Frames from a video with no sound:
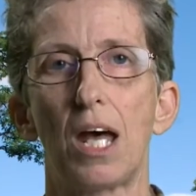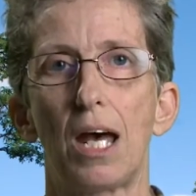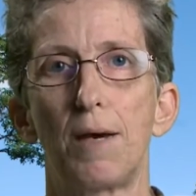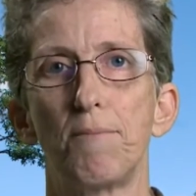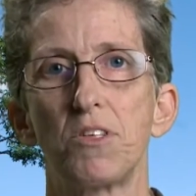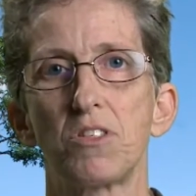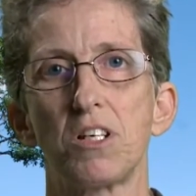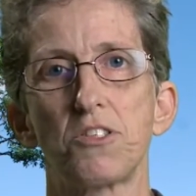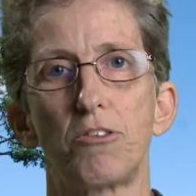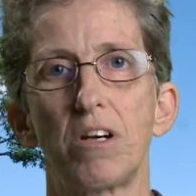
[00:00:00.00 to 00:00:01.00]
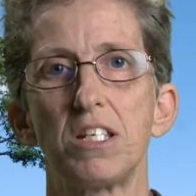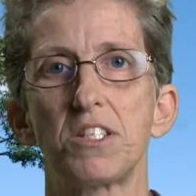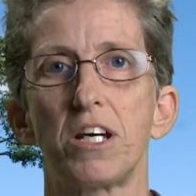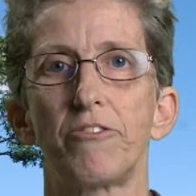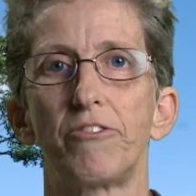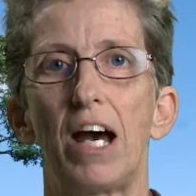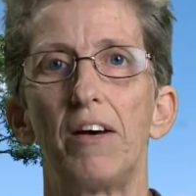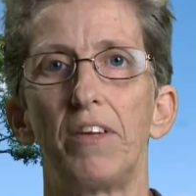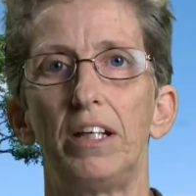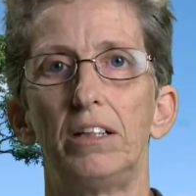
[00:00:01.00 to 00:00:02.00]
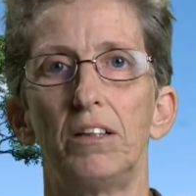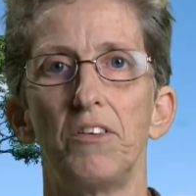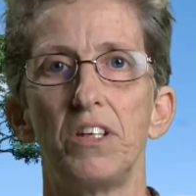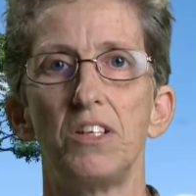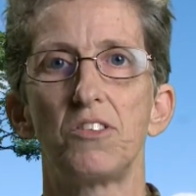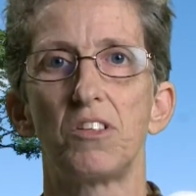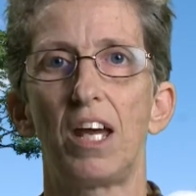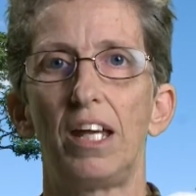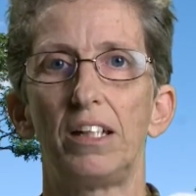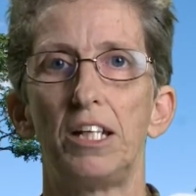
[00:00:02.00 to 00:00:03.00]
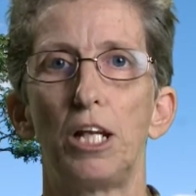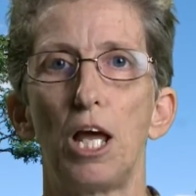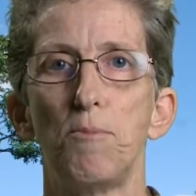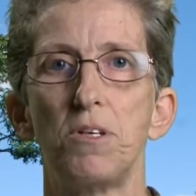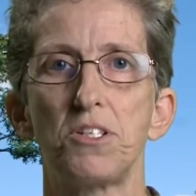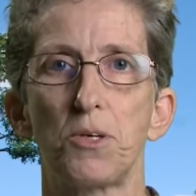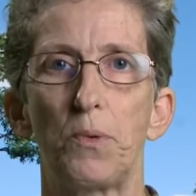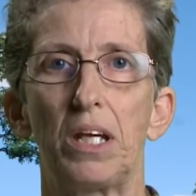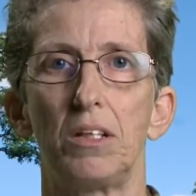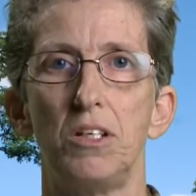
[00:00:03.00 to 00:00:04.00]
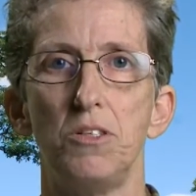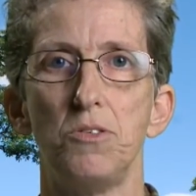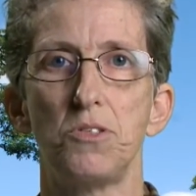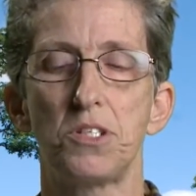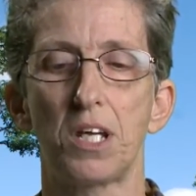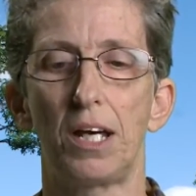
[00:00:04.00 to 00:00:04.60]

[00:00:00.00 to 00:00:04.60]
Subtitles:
There's lots of great stuff out there on the internet and in libraries that we can use